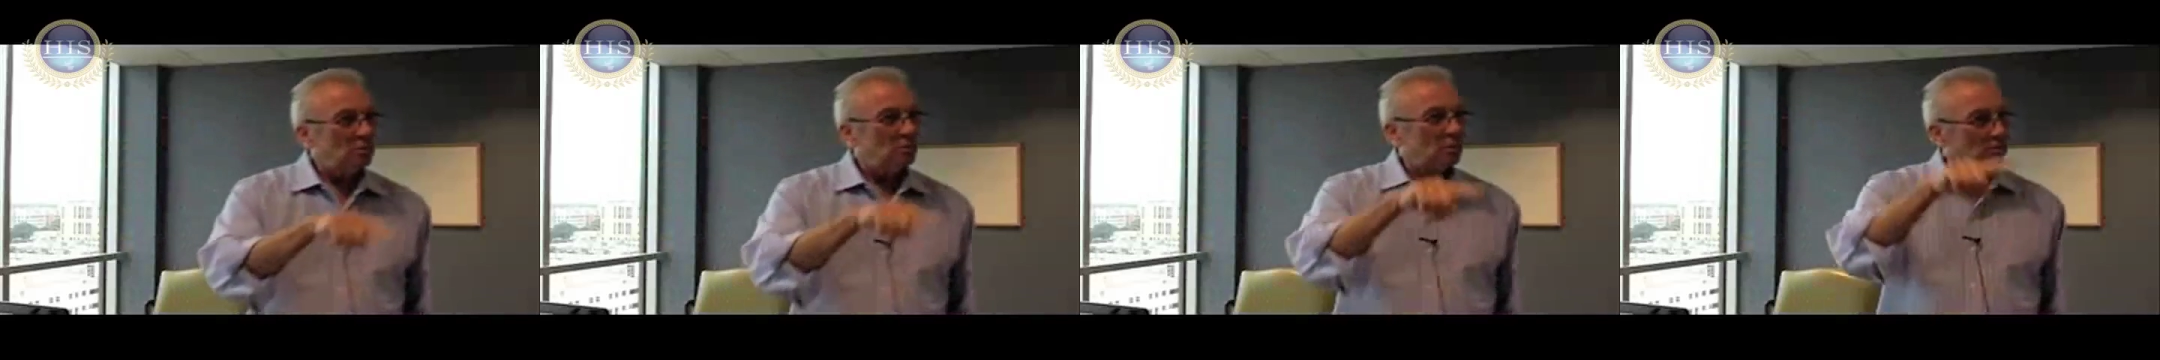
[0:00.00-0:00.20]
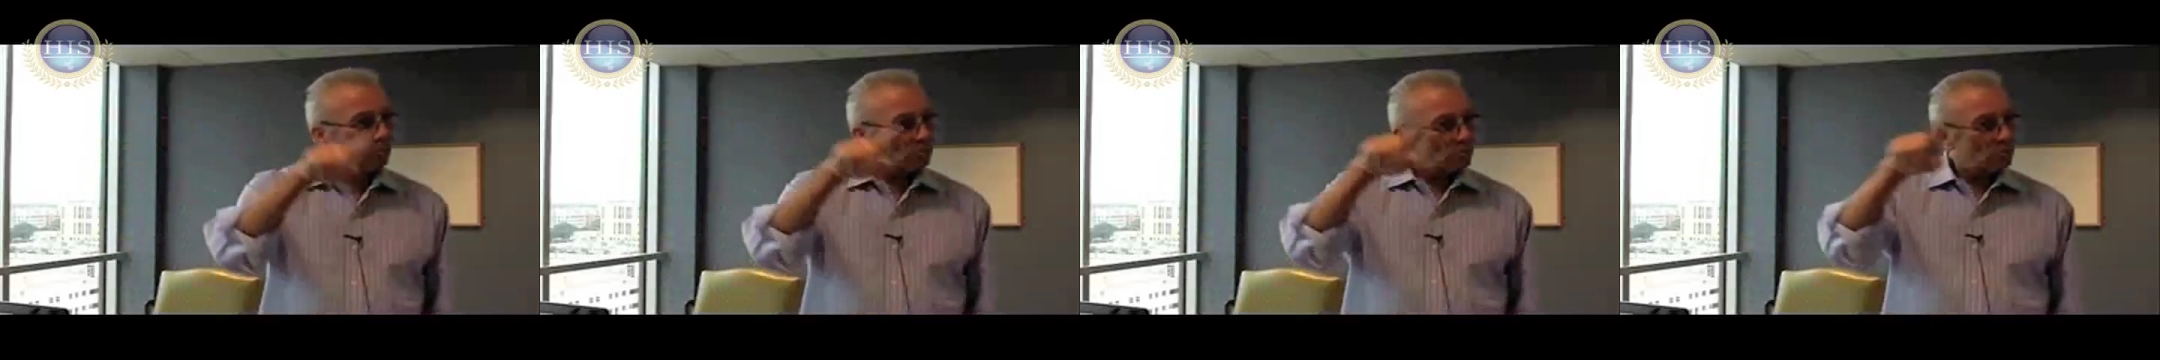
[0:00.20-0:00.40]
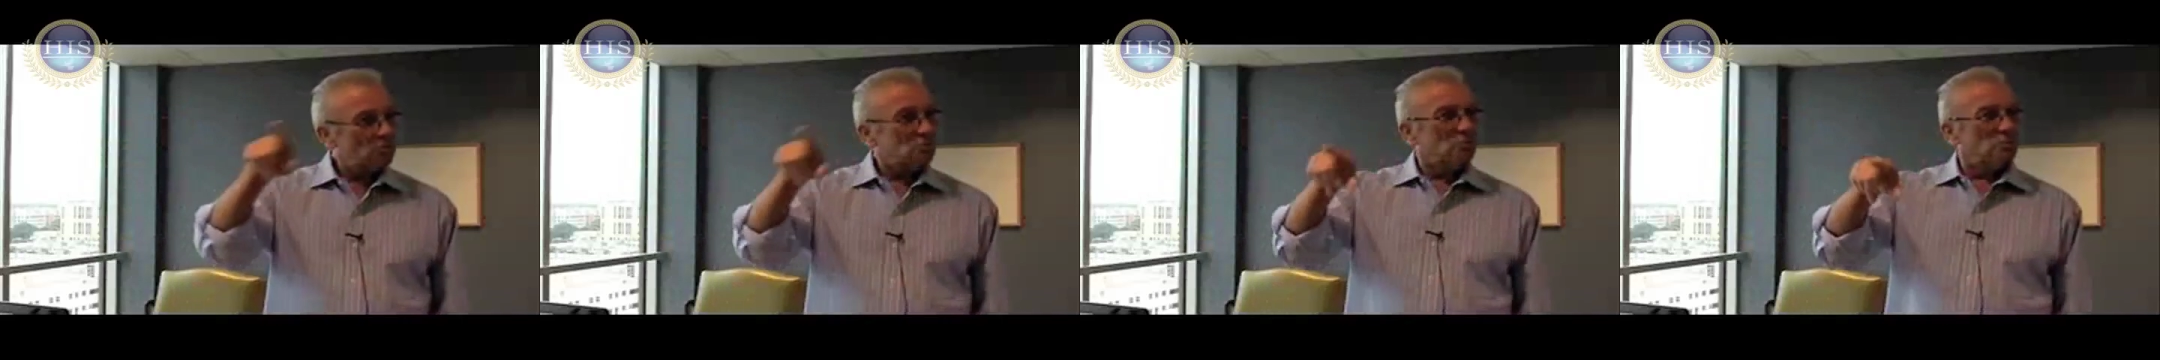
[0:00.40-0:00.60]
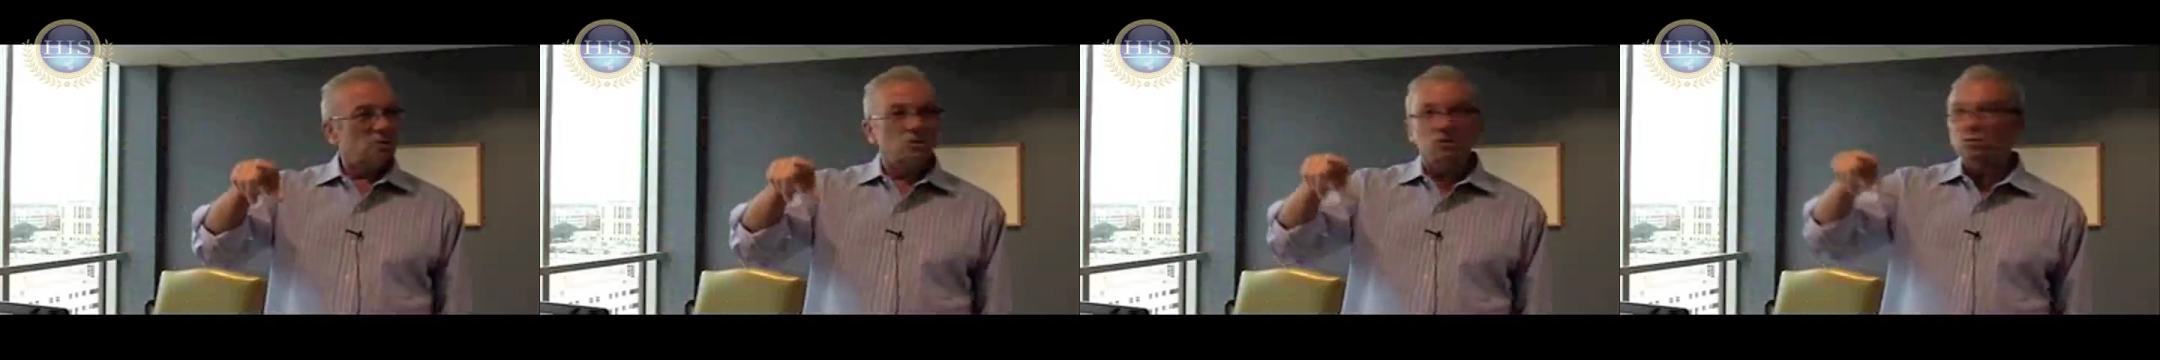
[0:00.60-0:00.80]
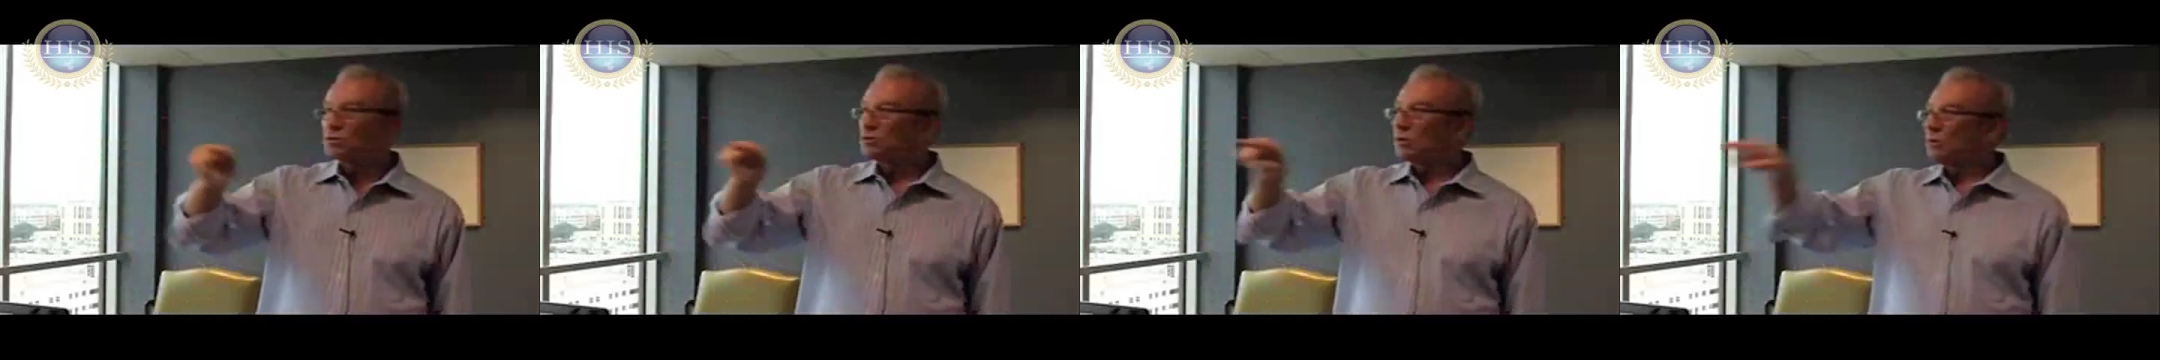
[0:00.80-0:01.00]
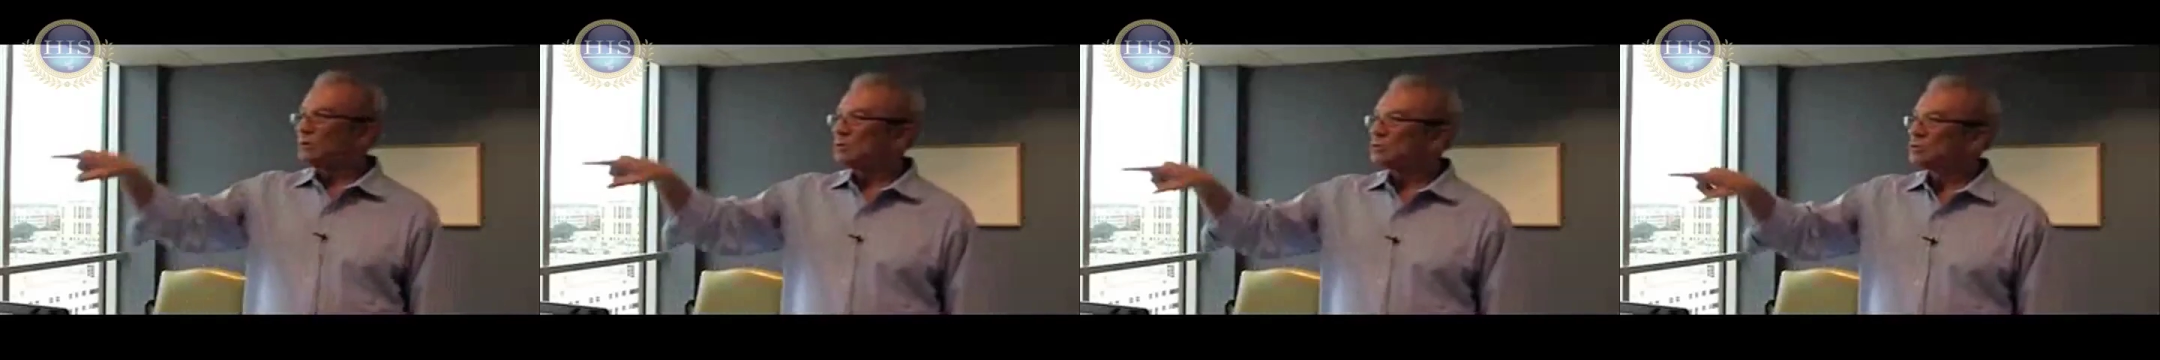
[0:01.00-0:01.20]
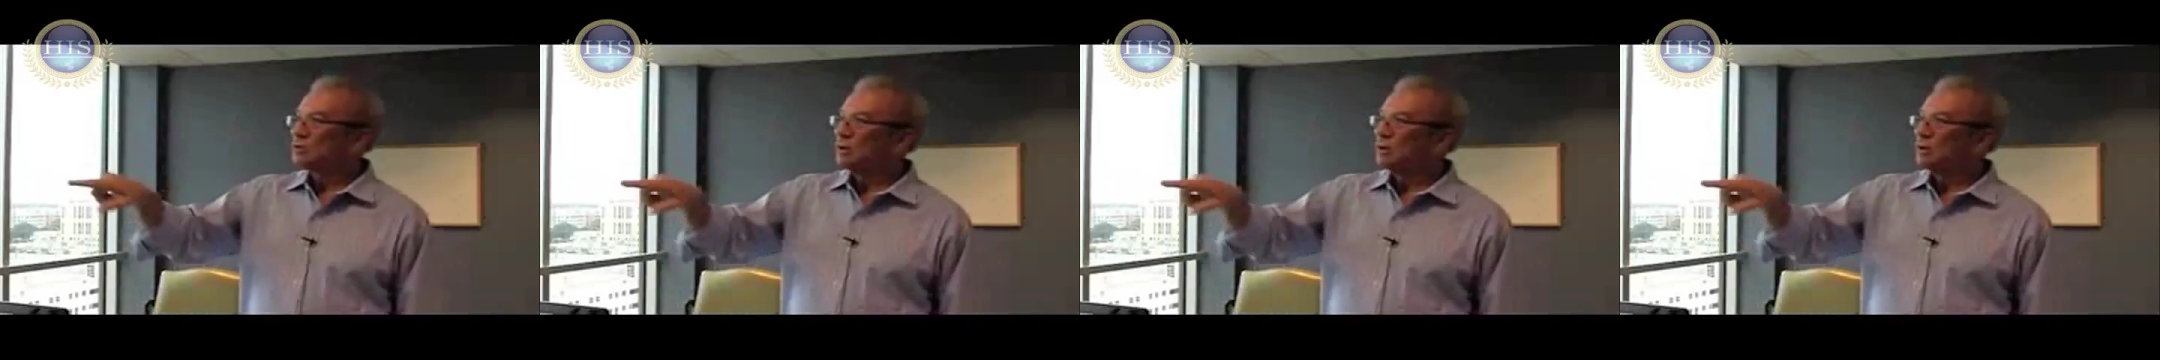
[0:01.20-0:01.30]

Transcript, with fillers: another circle because you're always